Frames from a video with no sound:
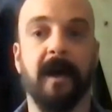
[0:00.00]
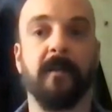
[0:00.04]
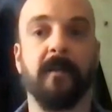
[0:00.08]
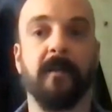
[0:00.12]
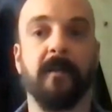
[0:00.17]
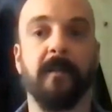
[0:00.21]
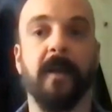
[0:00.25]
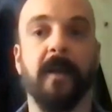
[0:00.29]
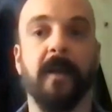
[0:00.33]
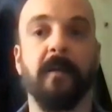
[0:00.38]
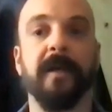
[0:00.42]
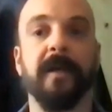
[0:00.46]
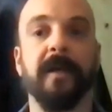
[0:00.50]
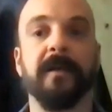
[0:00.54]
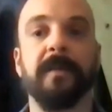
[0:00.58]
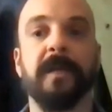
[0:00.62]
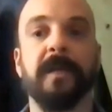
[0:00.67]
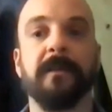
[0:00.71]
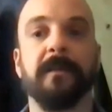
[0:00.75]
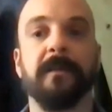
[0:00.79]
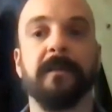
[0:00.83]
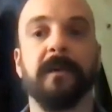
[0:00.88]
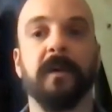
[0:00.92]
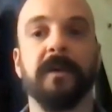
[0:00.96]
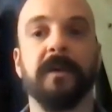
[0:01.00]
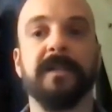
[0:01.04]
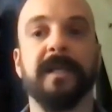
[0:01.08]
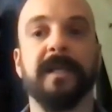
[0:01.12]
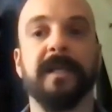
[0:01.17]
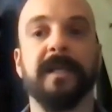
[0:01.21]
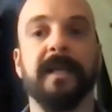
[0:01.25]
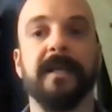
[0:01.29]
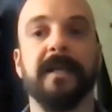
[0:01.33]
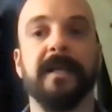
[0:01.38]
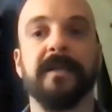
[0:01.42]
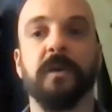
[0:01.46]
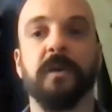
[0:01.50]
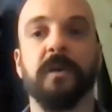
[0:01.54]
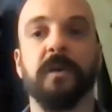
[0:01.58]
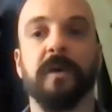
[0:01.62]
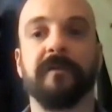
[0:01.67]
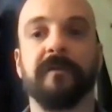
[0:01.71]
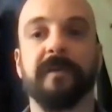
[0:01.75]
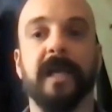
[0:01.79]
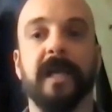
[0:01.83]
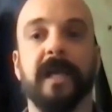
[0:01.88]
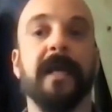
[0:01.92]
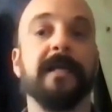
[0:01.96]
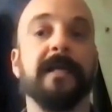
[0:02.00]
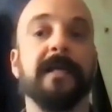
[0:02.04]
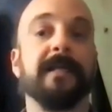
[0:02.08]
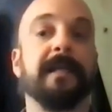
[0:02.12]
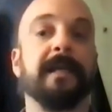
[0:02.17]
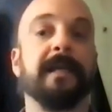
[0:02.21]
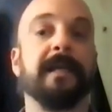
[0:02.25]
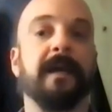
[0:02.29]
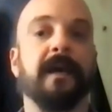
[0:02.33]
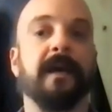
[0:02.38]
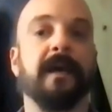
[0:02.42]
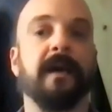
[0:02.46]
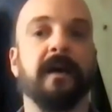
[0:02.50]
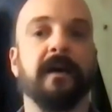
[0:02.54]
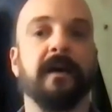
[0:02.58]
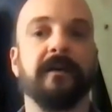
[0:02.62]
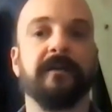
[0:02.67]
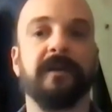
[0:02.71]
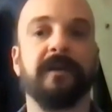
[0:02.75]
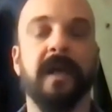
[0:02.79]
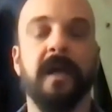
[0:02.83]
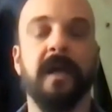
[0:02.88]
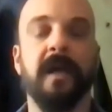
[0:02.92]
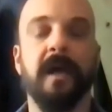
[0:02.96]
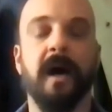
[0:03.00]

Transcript: I wanted people to get sort of an idea of